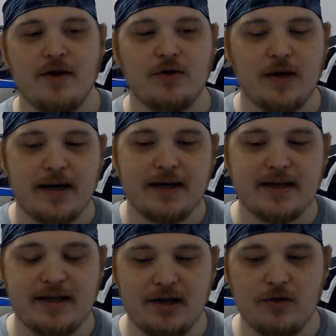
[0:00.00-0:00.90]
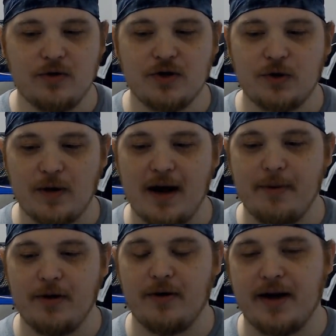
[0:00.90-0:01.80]
Try to continue
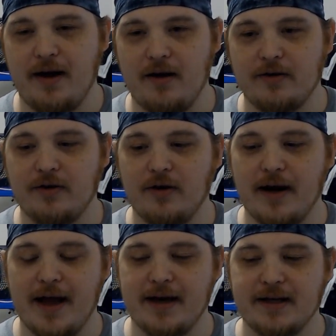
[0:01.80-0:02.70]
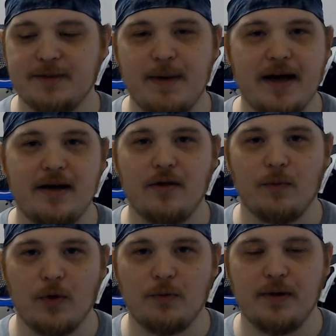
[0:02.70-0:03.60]
describing your character and expanding the
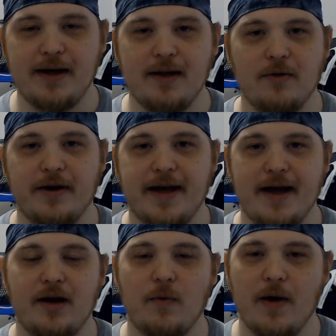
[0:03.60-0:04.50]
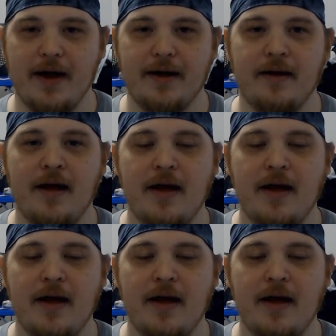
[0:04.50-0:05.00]
roleplay in an organic way